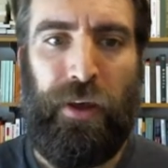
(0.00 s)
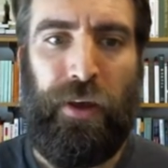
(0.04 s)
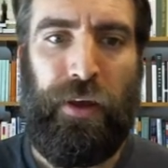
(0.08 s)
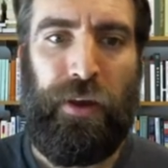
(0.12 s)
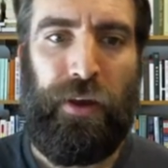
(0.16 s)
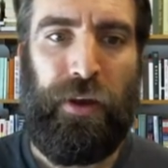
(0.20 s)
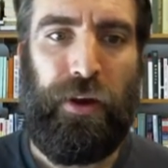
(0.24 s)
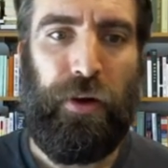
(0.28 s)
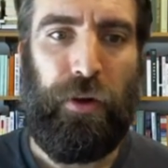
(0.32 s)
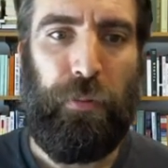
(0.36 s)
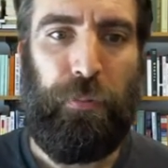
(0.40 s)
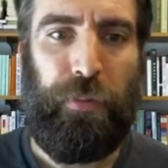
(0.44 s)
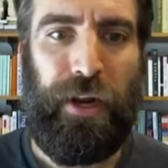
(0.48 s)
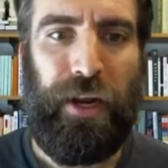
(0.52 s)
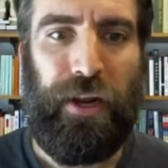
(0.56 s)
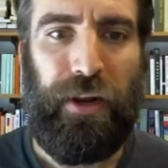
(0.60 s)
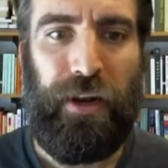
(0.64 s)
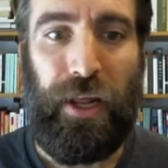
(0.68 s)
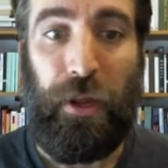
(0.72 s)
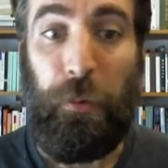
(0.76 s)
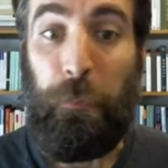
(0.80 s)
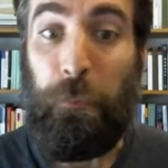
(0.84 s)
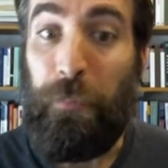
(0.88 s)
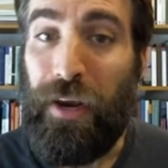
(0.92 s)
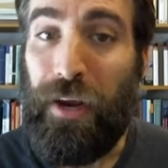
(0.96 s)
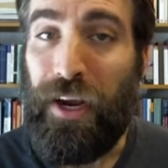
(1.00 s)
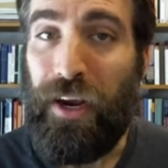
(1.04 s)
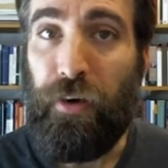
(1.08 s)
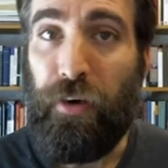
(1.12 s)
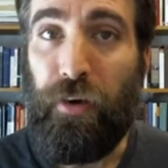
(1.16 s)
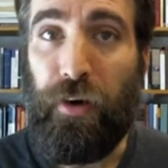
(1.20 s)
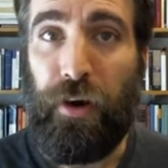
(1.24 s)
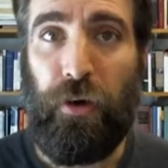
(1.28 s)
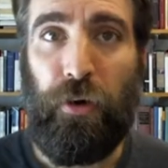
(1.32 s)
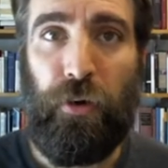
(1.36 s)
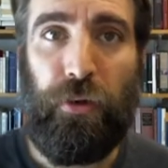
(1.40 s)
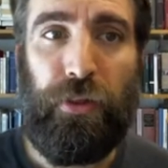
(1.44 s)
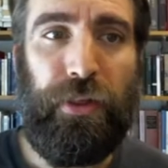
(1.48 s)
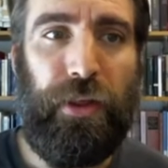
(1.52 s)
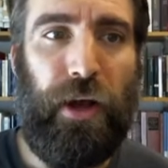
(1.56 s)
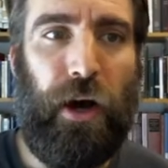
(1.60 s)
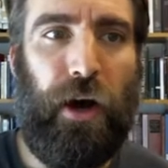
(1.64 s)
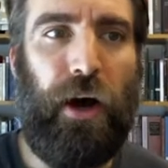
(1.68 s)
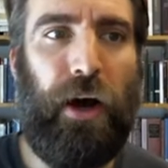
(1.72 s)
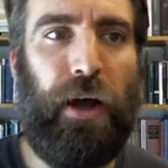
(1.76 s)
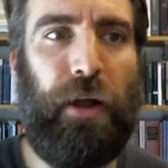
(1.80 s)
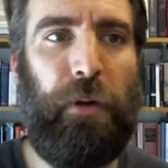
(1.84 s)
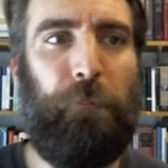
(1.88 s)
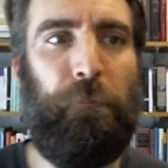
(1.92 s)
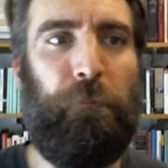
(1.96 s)
European imperial
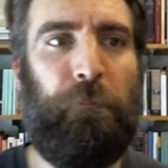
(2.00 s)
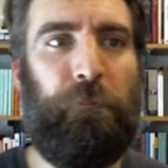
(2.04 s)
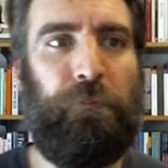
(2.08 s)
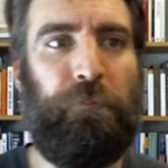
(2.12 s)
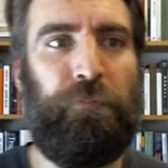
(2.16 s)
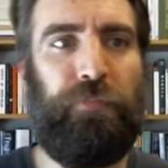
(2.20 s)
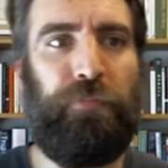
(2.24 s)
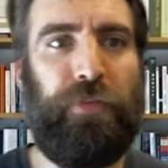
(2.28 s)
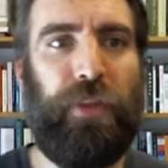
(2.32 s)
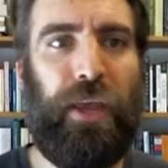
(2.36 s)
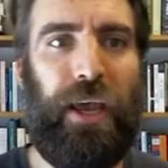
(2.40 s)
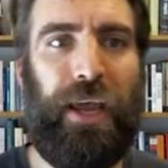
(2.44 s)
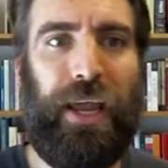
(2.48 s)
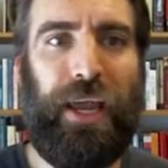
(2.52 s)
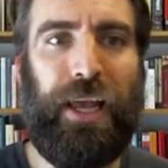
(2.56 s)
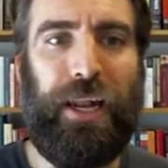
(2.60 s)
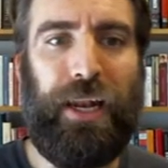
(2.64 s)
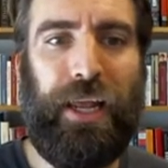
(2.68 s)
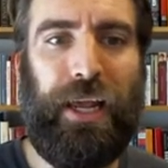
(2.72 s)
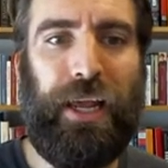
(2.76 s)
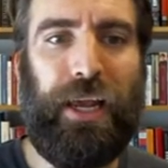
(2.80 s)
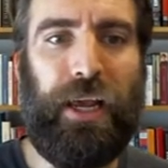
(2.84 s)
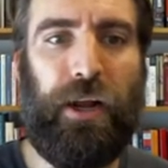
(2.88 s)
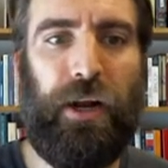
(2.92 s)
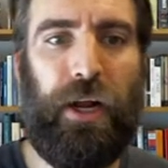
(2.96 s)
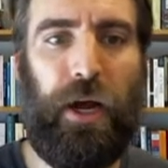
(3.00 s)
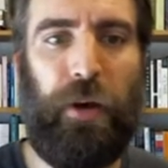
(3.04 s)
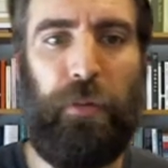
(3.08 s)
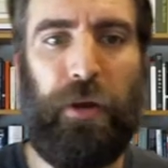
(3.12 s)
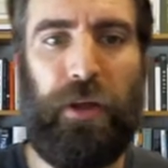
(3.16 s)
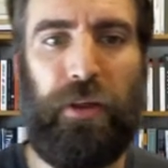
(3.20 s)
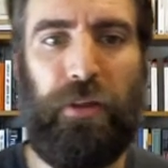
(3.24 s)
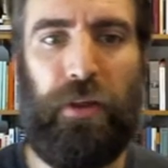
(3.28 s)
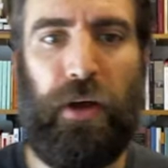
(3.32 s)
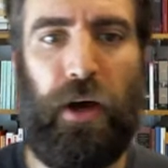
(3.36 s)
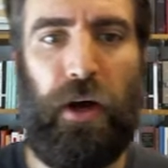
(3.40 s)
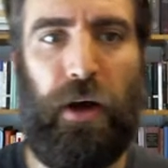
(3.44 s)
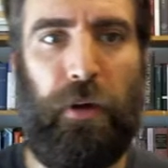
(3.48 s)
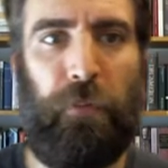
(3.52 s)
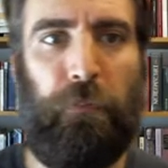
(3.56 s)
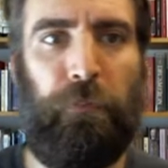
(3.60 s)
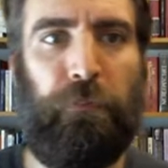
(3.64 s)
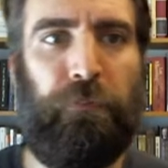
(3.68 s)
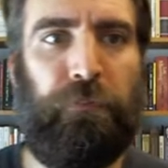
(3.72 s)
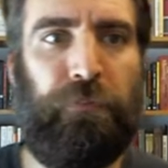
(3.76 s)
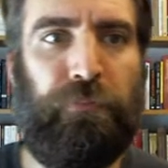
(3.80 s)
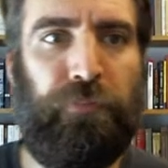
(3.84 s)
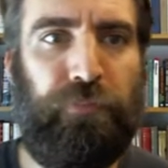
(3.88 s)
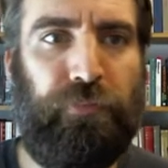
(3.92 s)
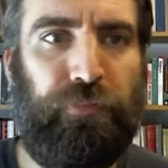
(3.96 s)
thought and economic thought
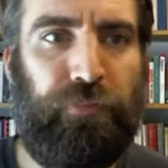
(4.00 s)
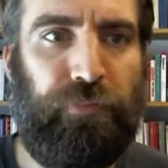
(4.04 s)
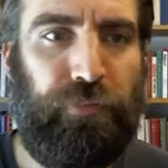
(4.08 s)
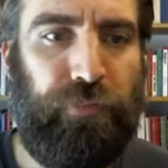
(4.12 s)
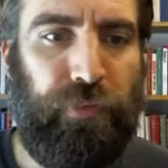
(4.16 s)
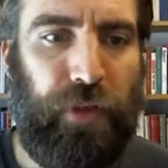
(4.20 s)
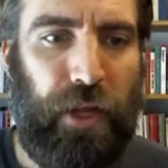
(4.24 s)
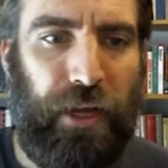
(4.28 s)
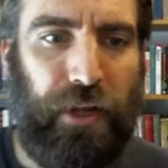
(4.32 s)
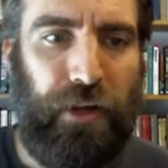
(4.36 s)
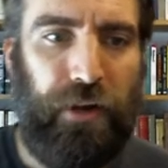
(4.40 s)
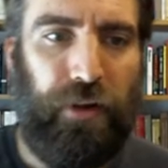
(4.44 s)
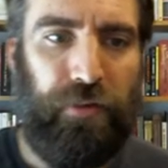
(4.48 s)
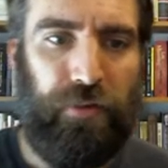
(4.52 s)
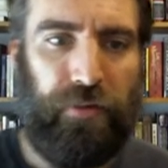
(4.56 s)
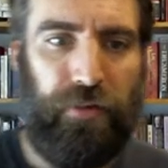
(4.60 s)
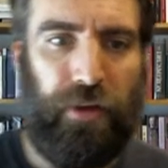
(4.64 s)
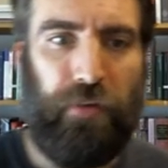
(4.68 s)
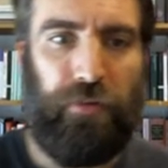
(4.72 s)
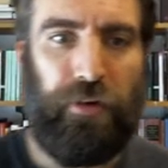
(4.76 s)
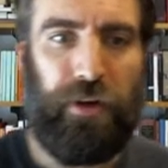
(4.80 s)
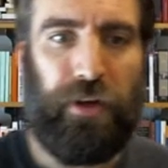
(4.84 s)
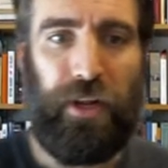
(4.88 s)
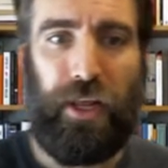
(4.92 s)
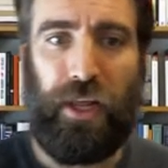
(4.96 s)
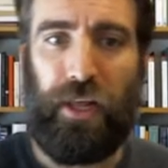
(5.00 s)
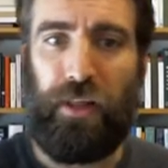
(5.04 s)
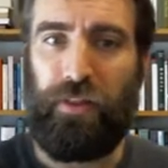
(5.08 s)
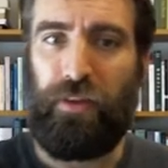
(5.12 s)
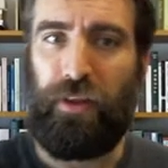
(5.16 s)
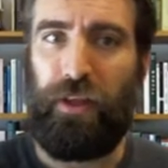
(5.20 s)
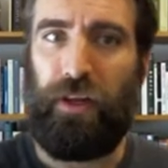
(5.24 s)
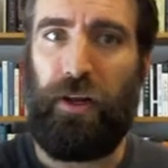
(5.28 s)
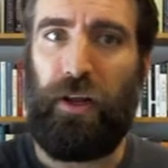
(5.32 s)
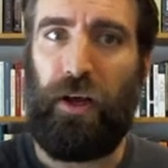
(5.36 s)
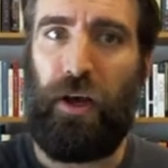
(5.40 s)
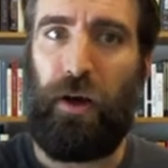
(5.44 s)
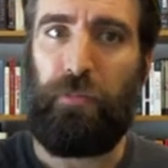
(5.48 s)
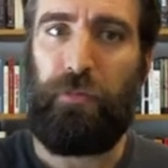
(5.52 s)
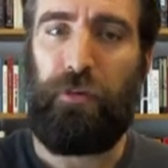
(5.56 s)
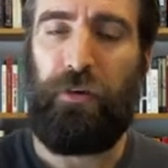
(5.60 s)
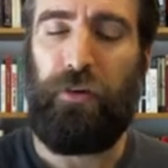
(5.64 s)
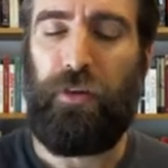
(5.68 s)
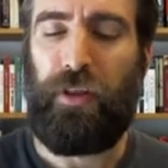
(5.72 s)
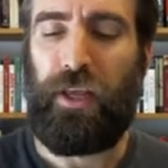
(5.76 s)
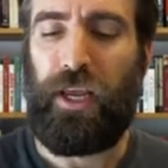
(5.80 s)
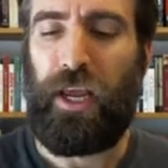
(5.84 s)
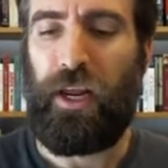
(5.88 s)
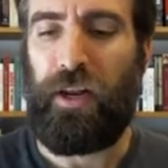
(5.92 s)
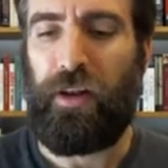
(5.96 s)
in the seventeenth and up through
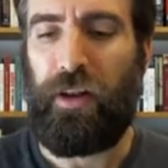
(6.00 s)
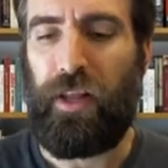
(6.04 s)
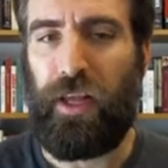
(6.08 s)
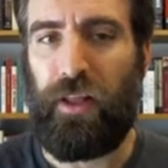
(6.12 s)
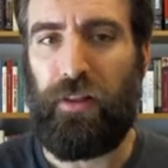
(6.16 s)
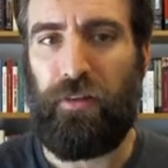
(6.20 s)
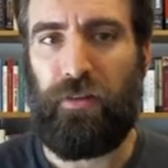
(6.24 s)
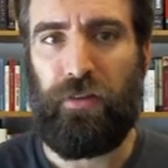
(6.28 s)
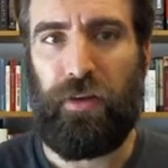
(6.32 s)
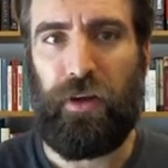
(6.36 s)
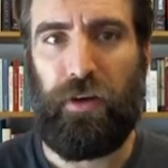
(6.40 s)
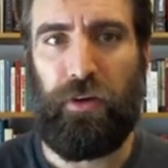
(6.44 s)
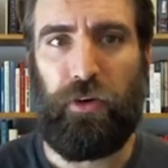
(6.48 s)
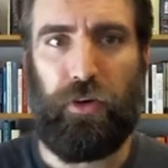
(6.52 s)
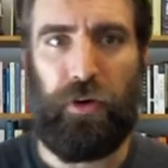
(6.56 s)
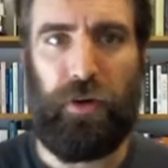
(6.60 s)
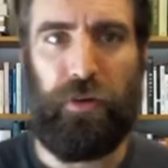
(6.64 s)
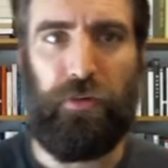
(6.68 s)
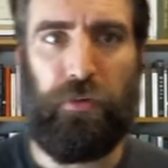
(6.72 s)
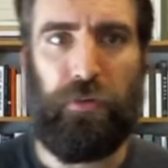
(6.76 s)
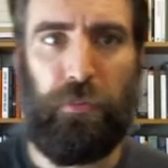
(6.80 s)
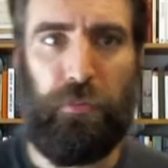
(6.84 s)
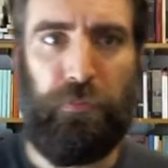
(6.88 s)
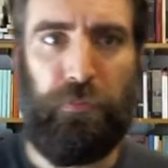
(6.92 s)
the eighteenth centuries,